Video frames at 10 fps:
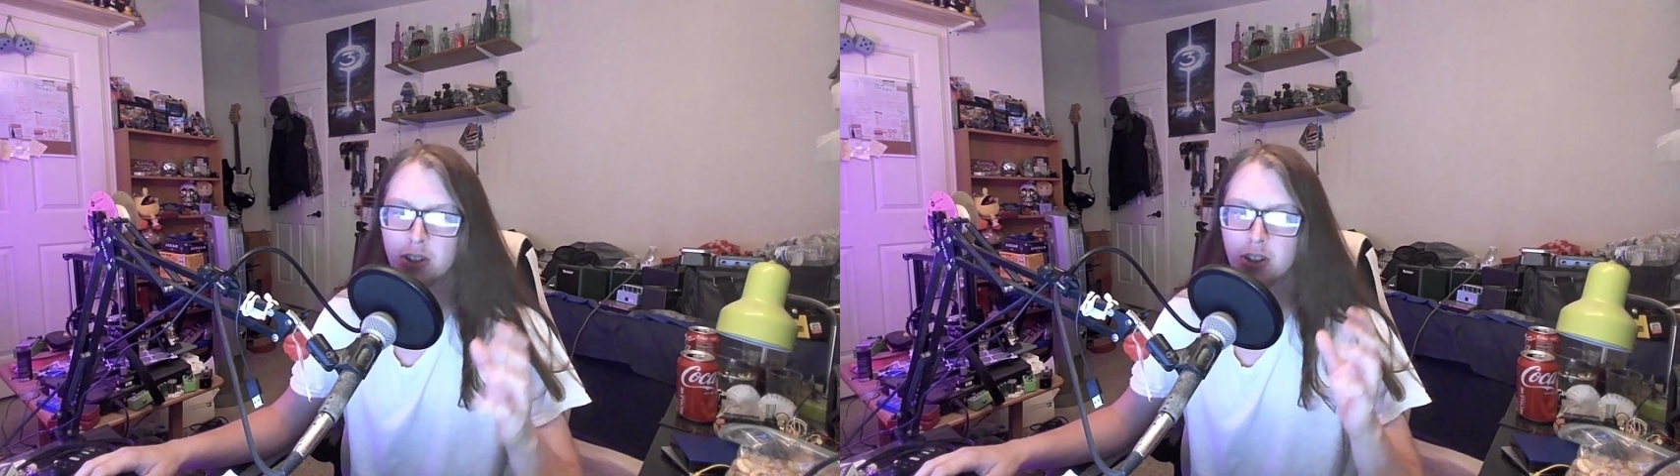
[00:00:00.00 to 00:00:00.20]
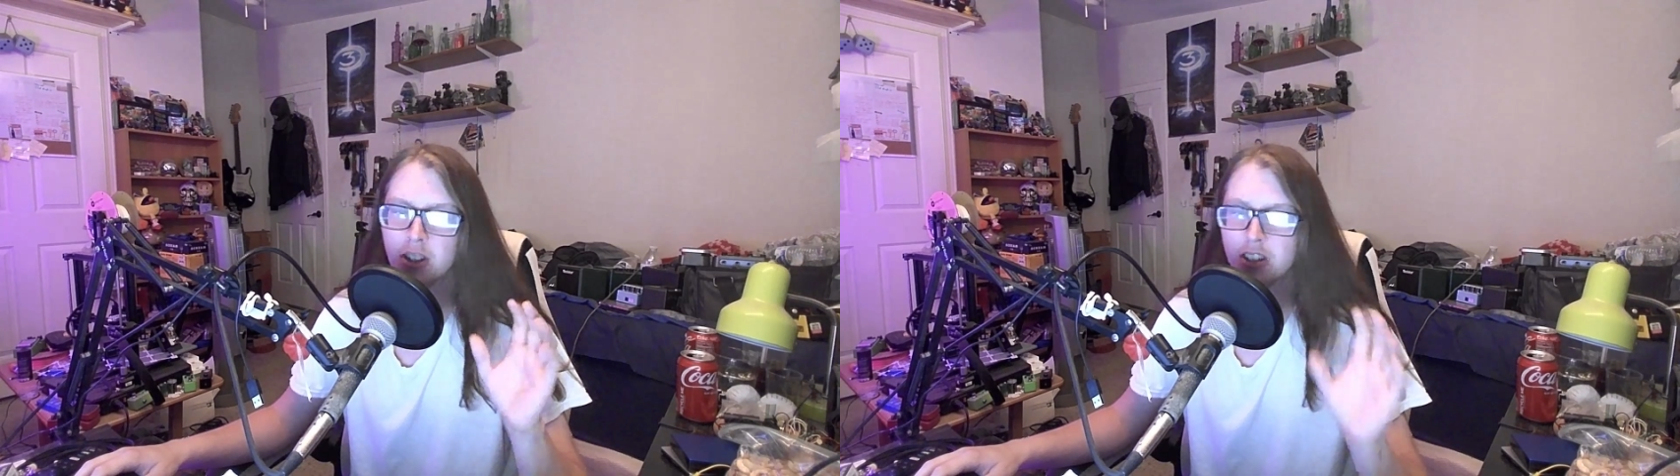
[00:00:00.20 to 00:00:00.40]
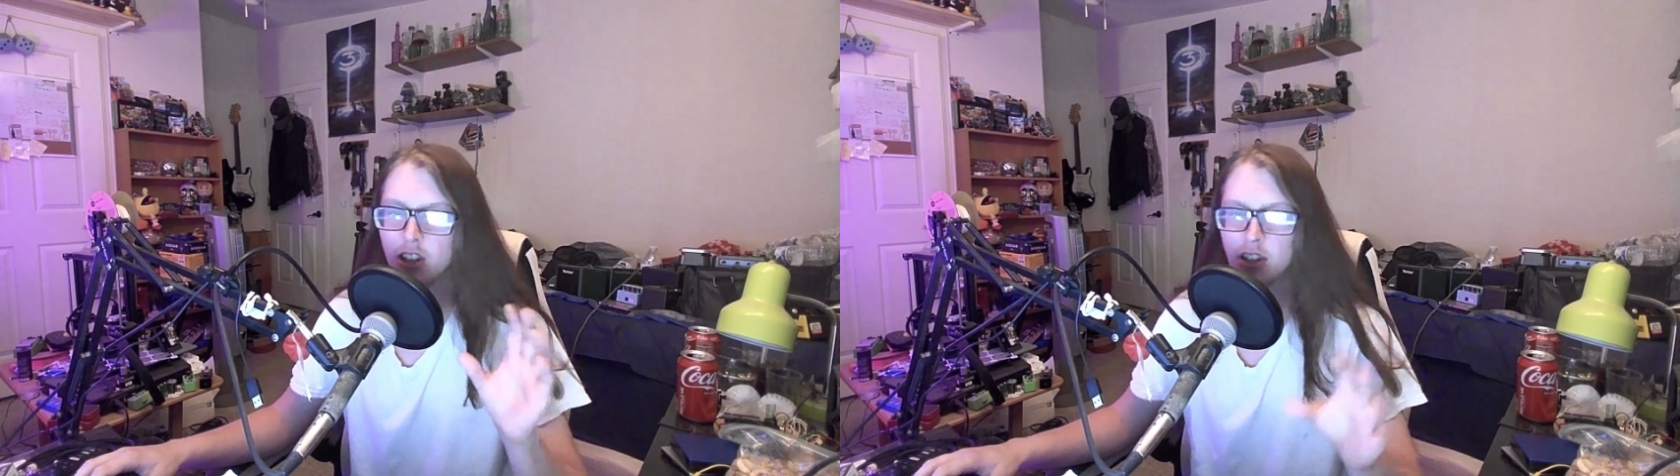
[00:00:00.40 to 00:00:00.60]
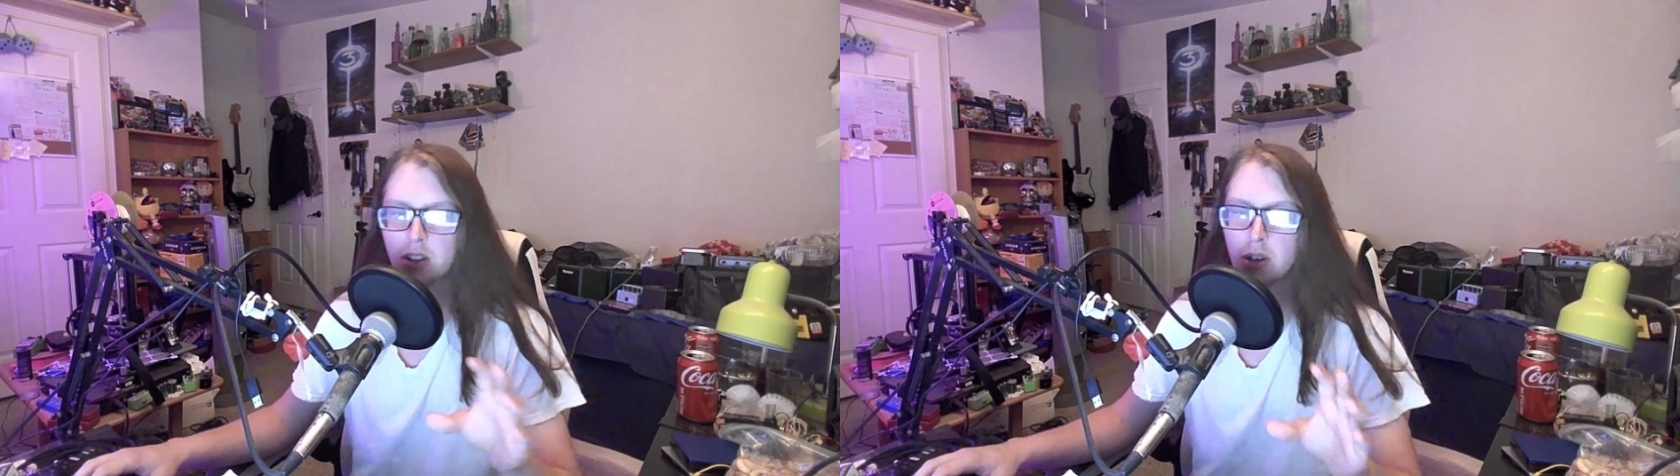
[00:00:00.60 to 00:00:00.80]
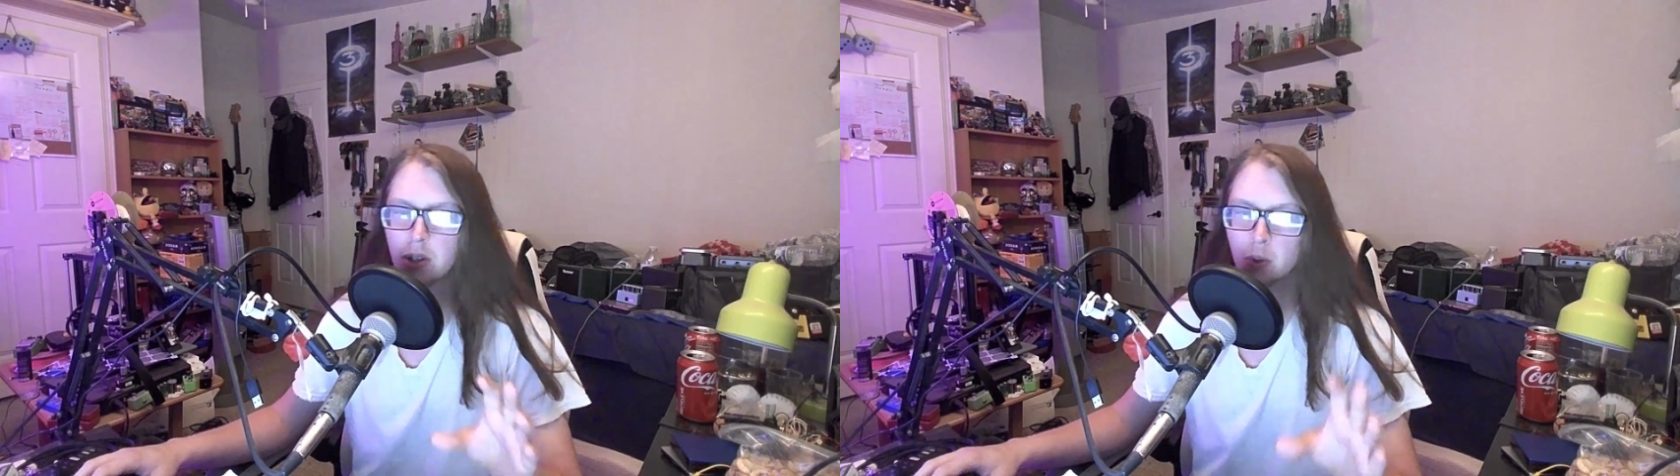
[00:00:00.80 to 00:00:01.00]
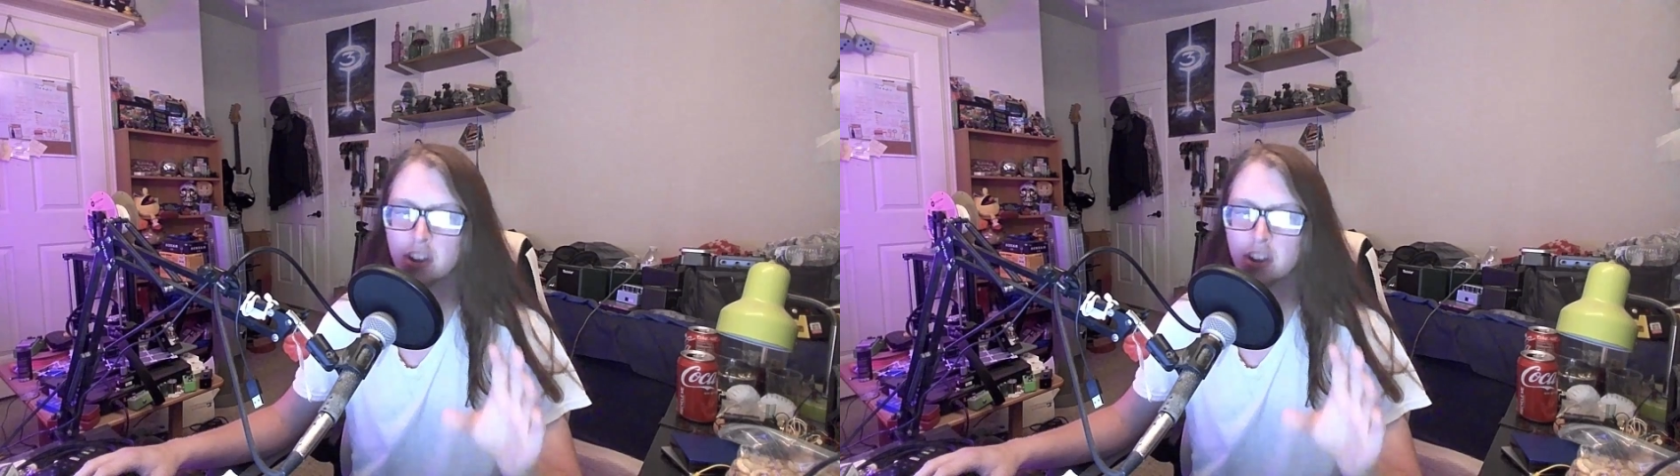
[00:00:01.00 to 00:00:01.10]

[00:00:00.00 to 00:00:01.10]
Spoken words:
adjust those with